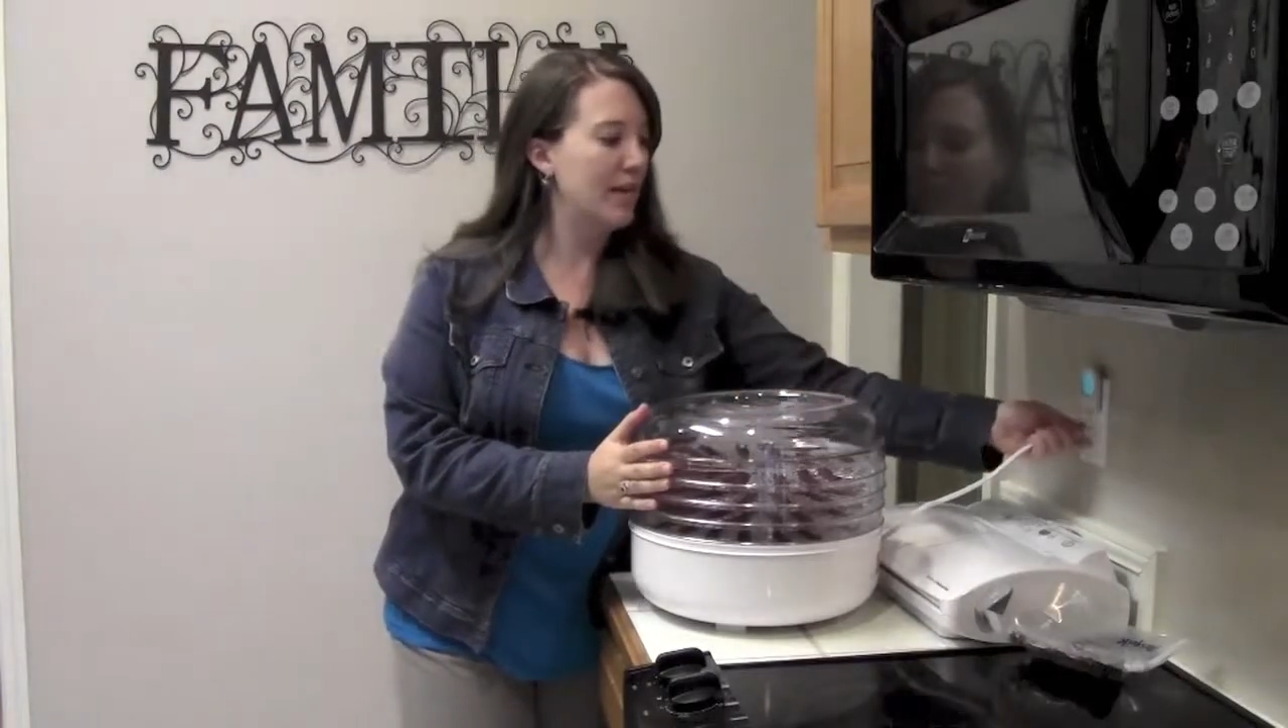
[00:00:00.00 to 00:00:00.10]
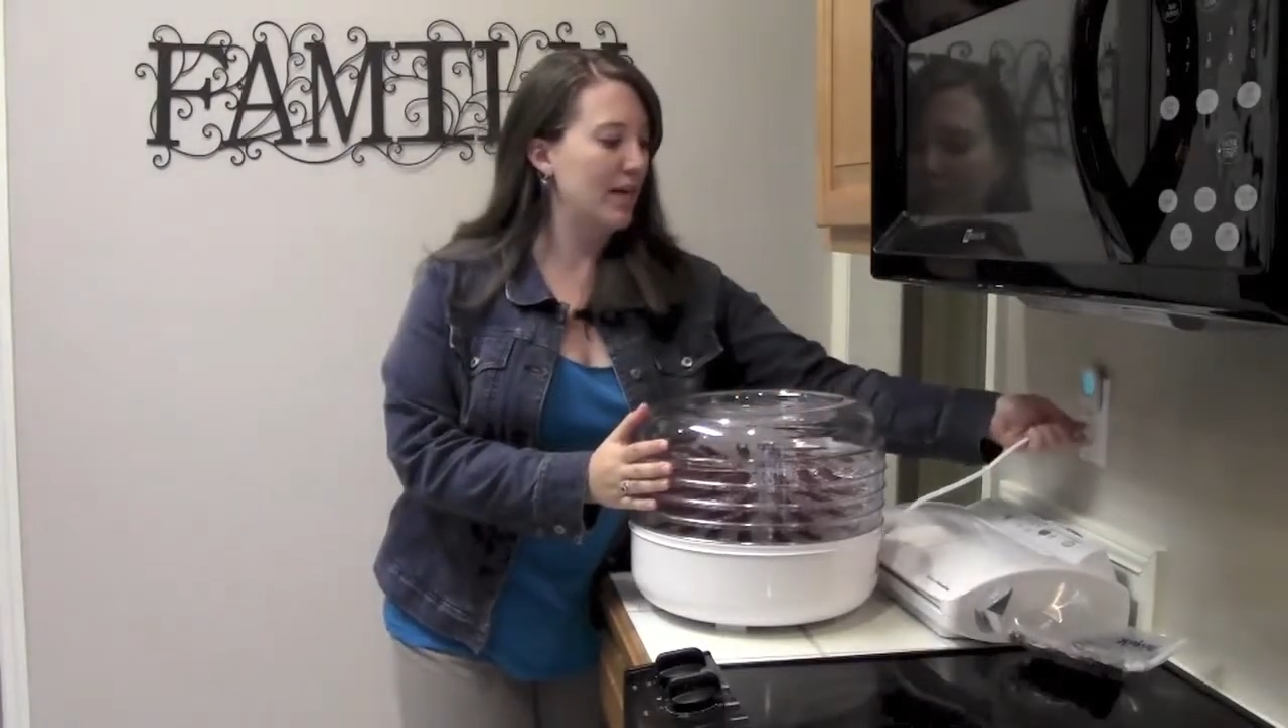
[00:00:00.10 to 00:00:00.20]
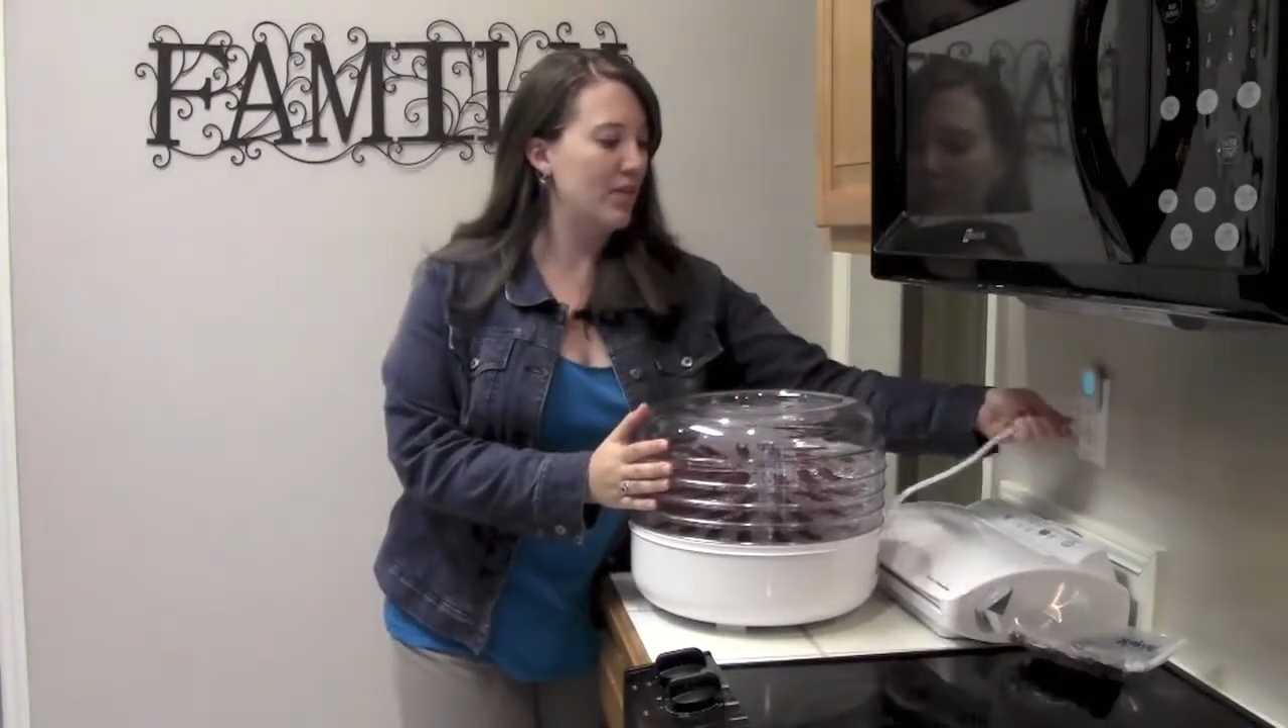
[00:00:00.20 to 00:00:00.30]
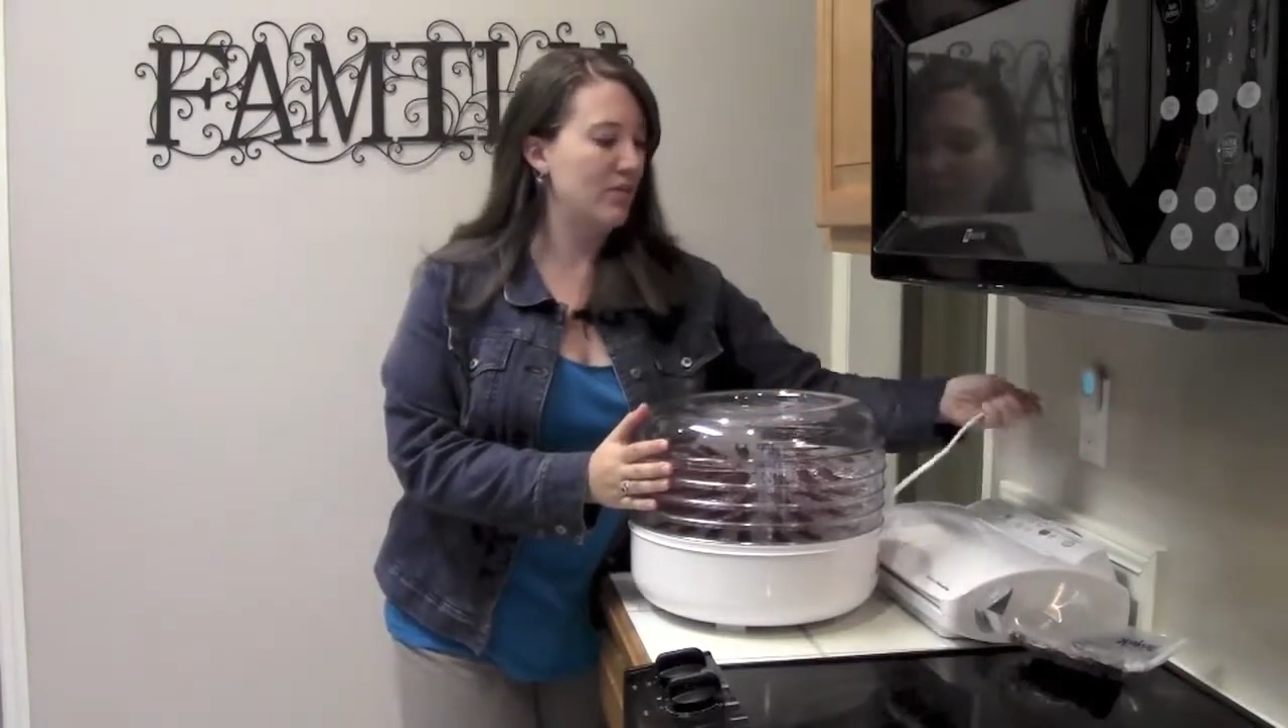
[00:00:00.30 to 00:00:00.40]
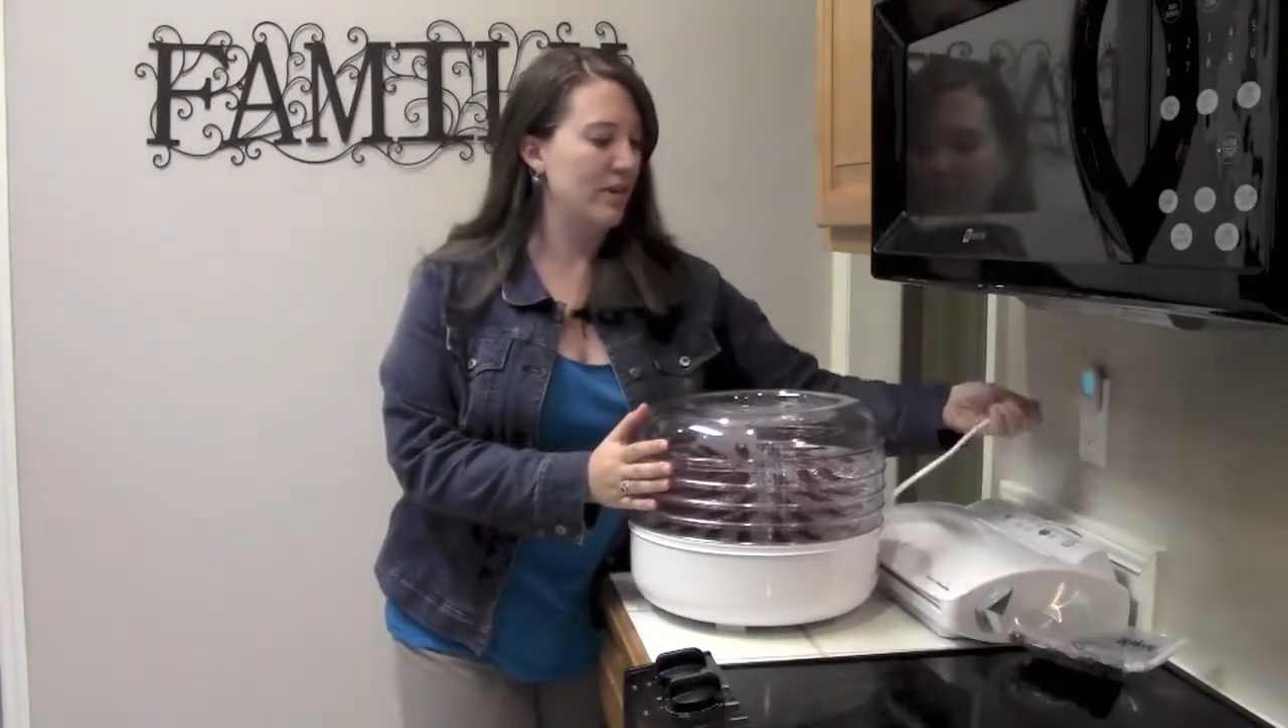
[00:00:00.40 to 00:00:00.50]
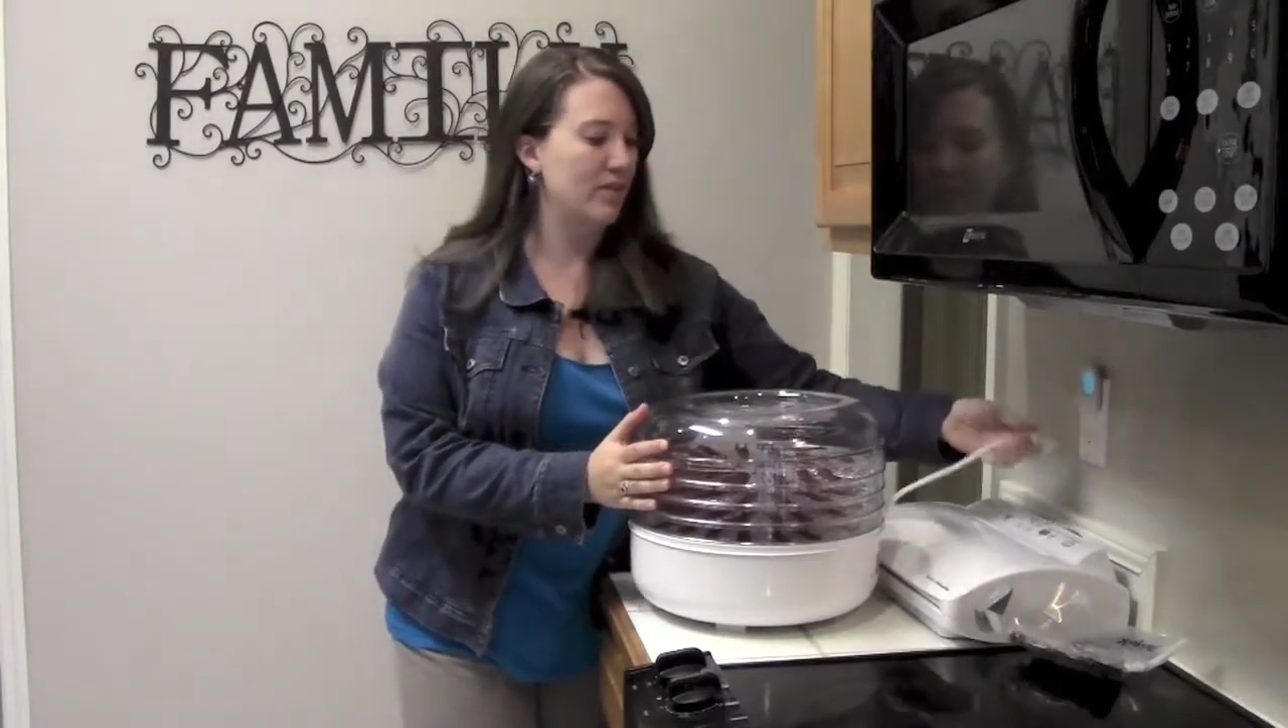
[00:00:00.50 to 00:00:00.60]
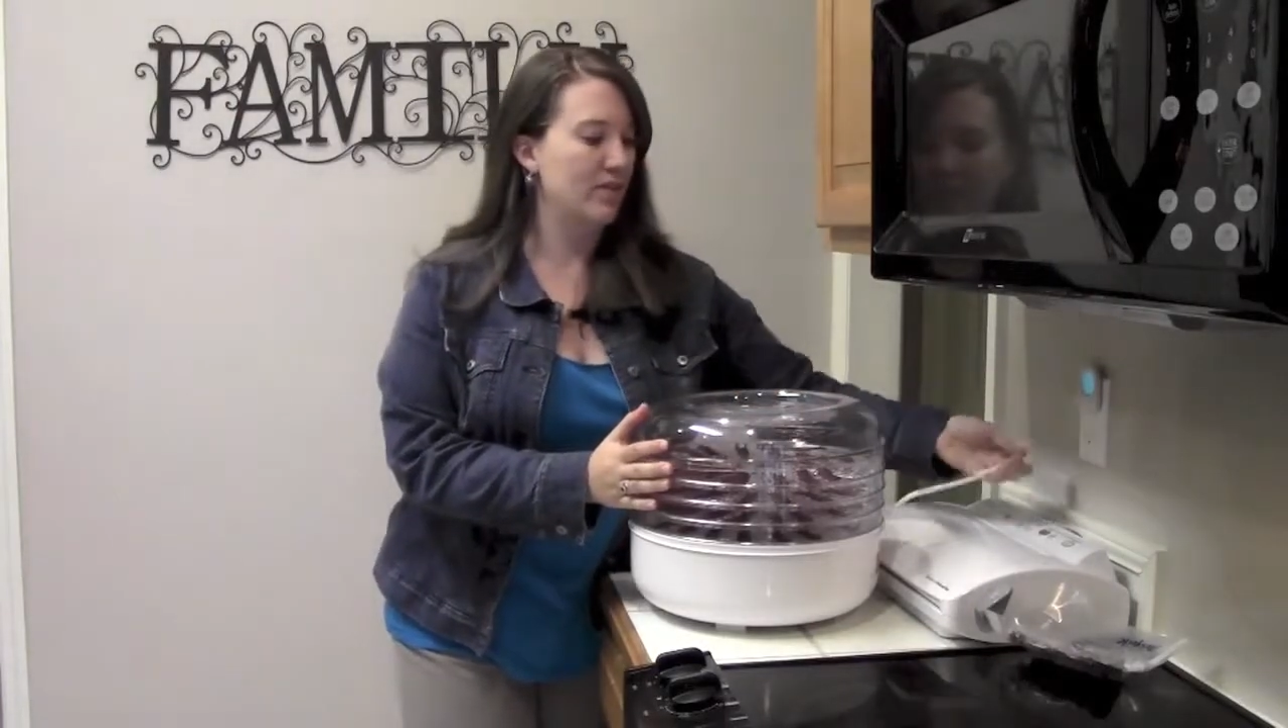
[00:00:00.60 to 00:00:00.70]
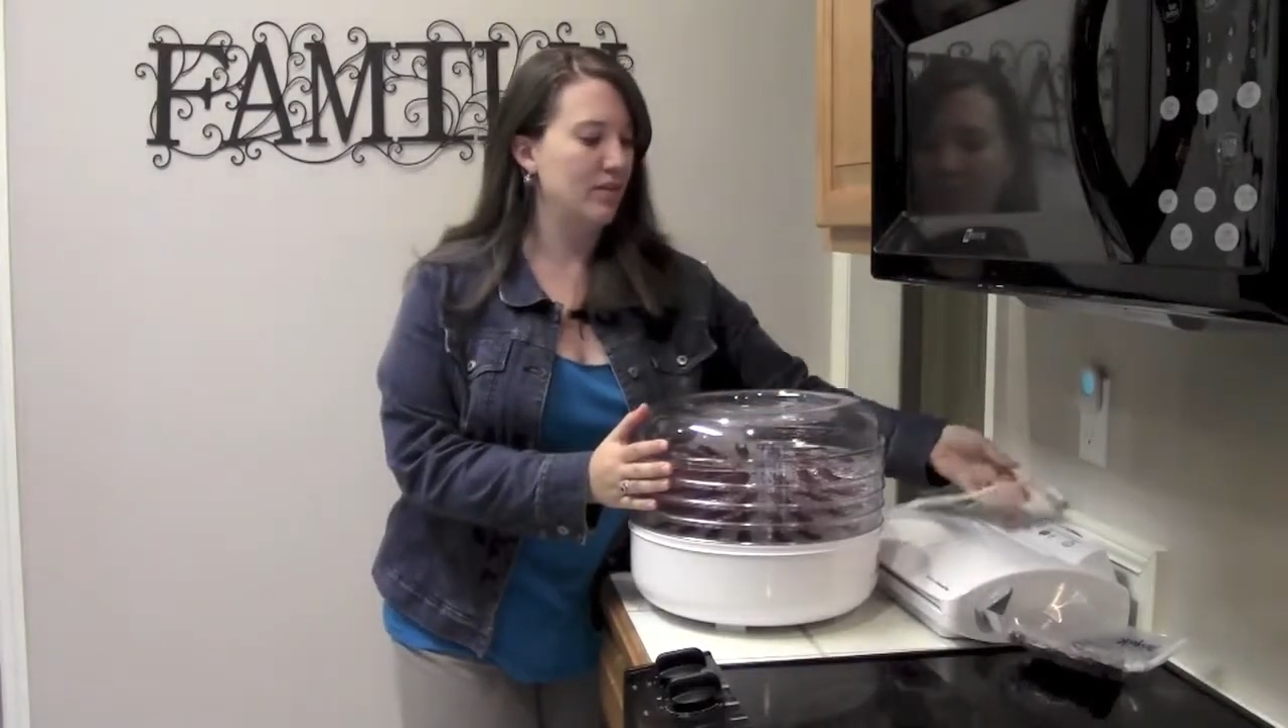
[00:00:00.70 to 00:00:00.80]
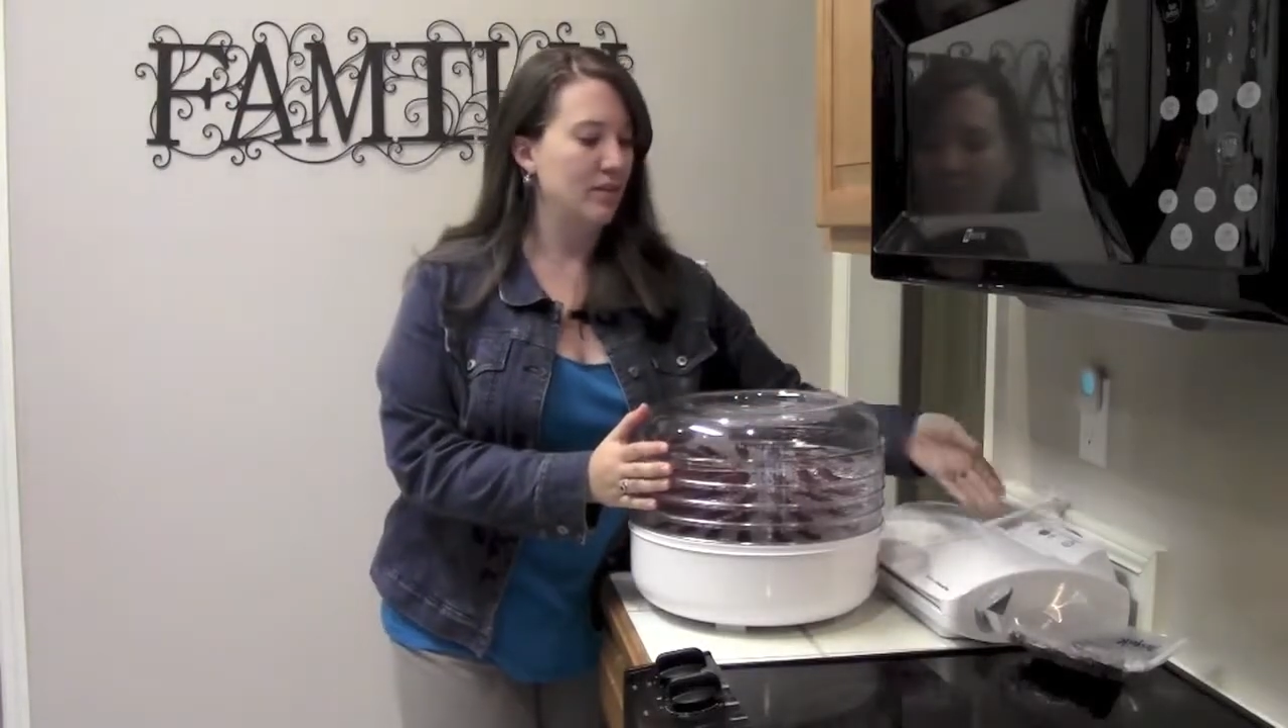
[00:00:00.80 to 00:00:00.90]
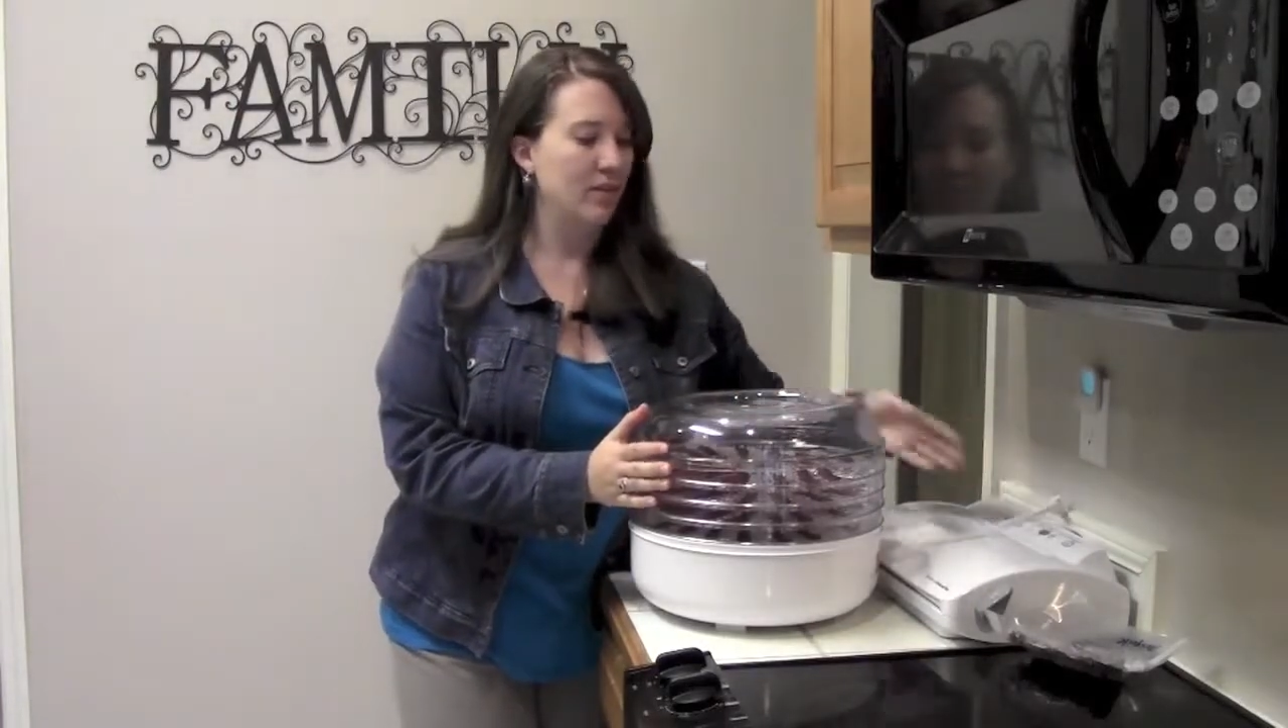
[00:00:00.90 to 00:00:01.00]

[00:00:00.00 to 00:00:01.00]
dehydrator,